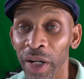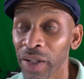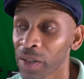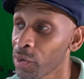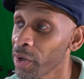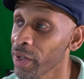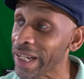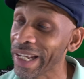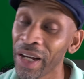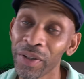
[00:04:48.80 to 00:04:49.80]
trying to create an
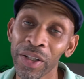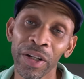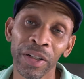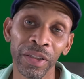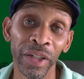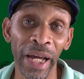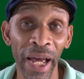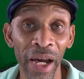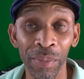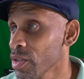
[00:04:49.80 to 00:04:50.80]
account on the
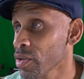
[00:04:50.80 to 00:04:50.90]
app,